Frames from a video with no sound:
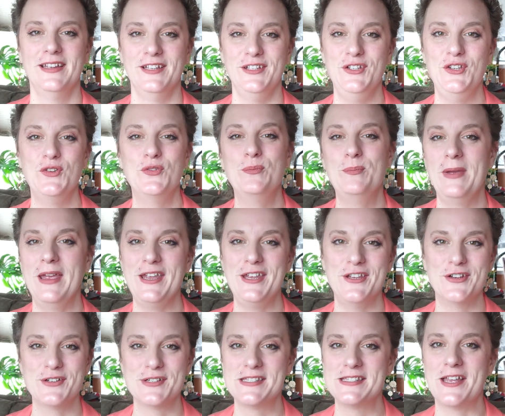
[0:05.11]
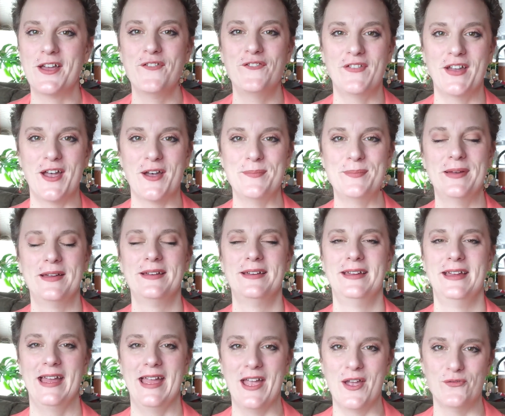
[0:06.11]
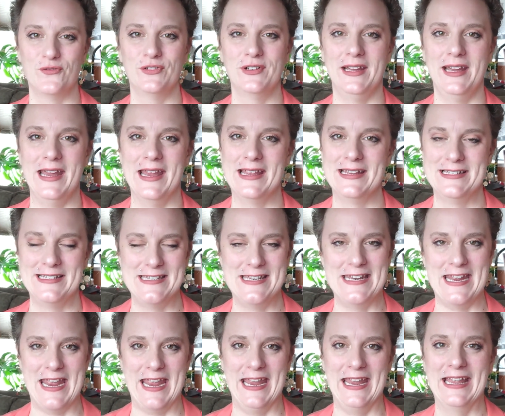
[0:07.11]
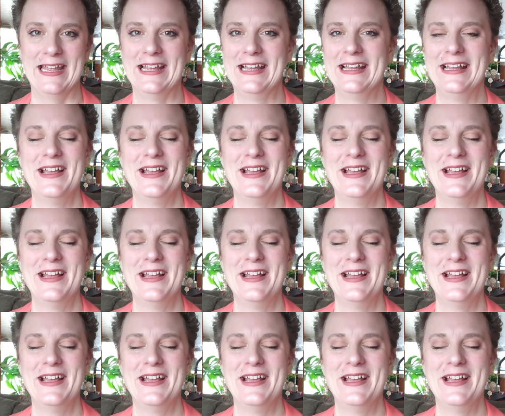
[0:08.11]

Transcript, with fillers: you make yourself up every day.